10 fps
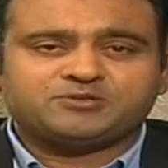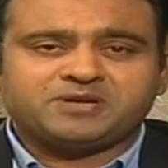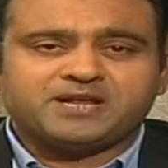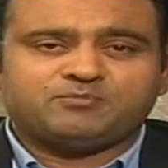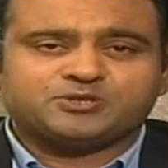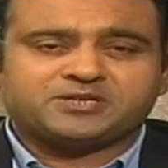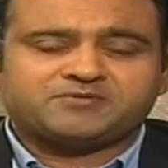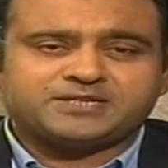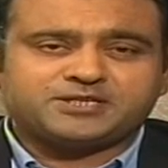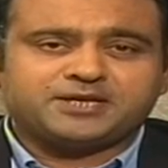today he was
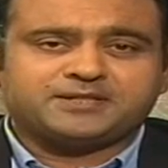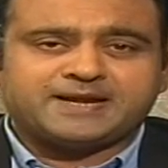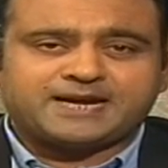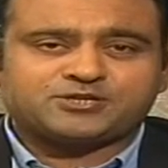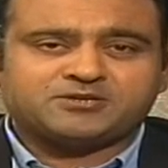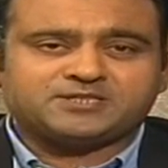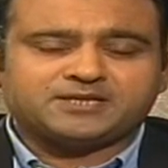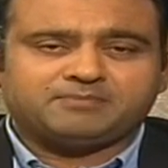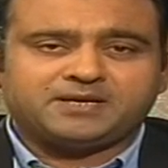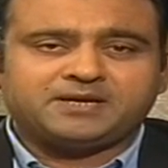addressing in the National
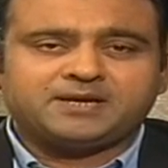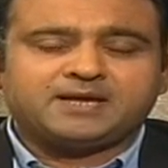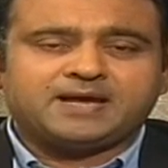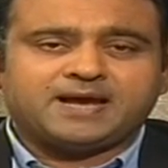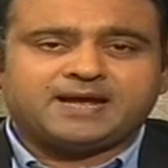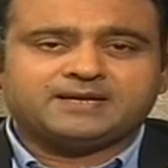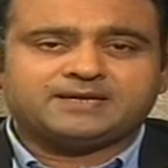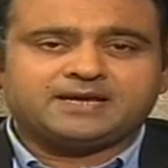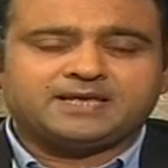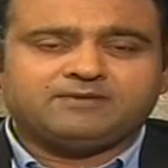Assembly,
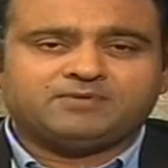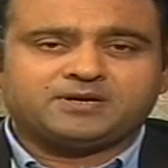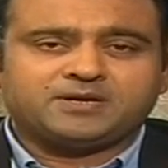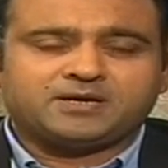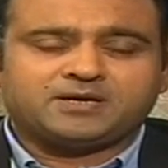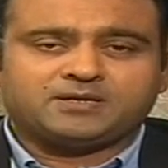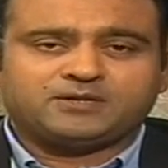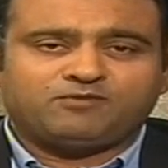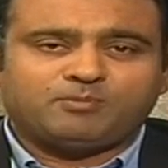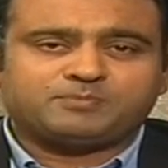and even
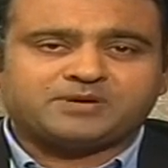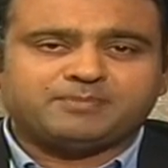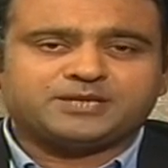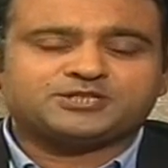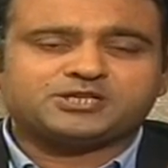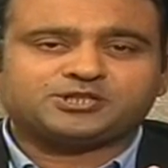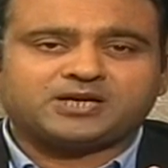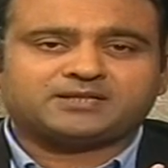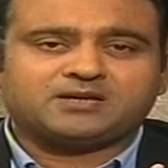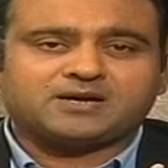the former Prime Minister
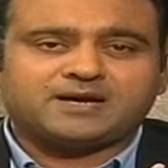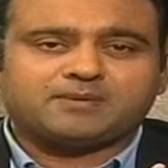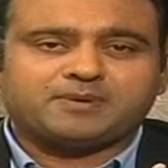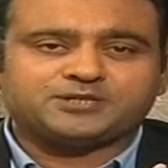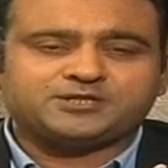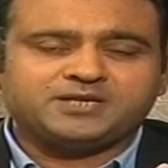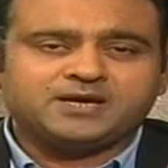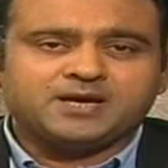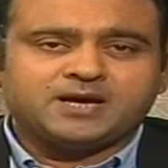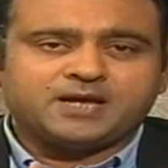Shahid Khaqan Abbasi,
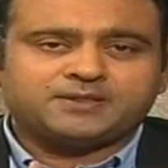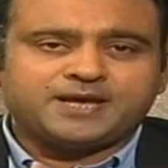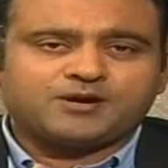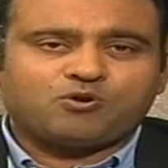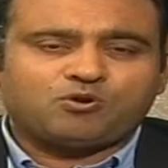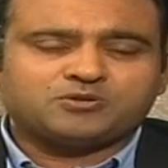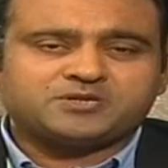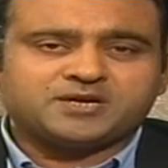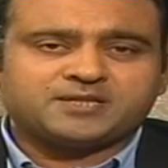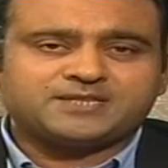they
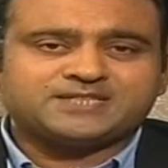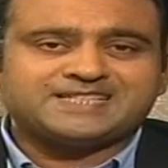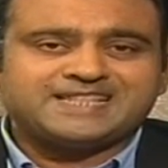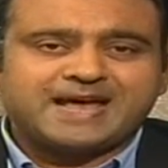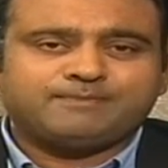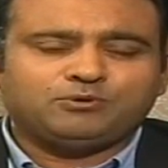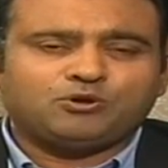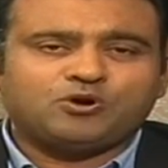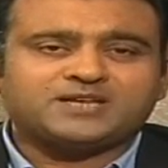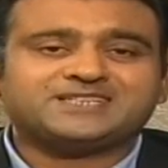called this NAB
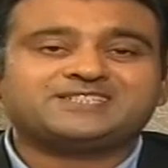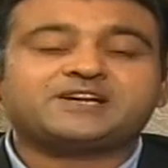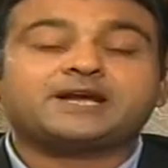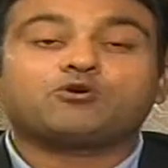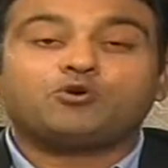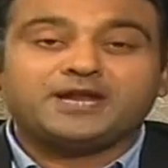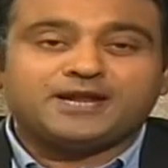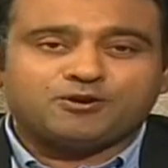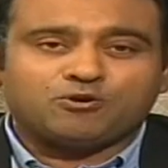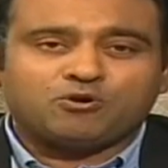law as a
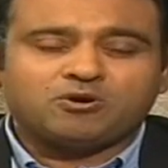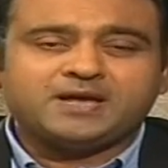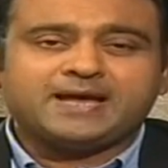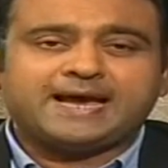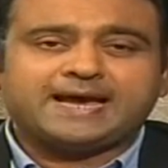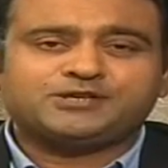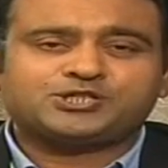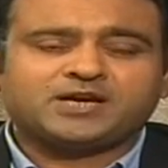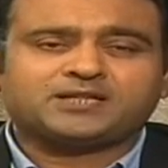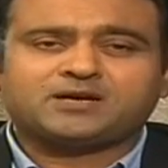draconian law, and
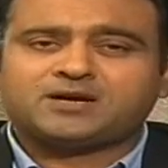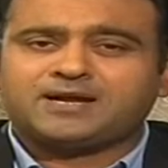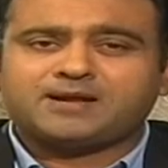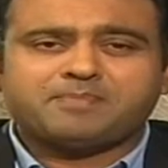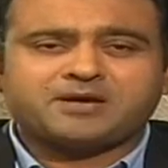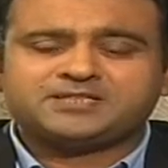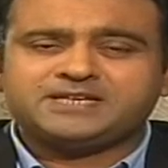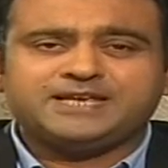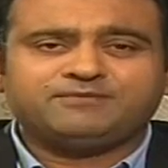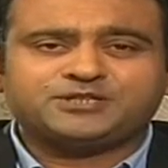Shahid Khaqan
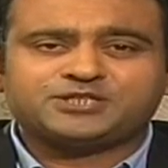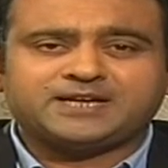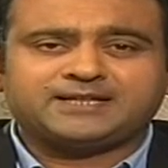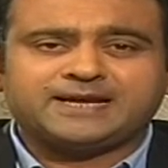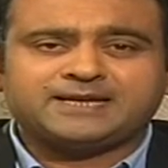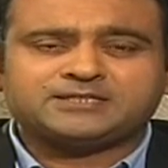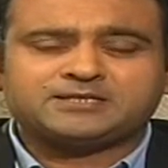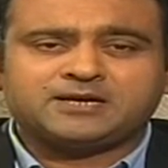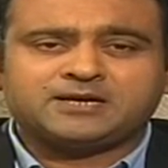Abbasi even said that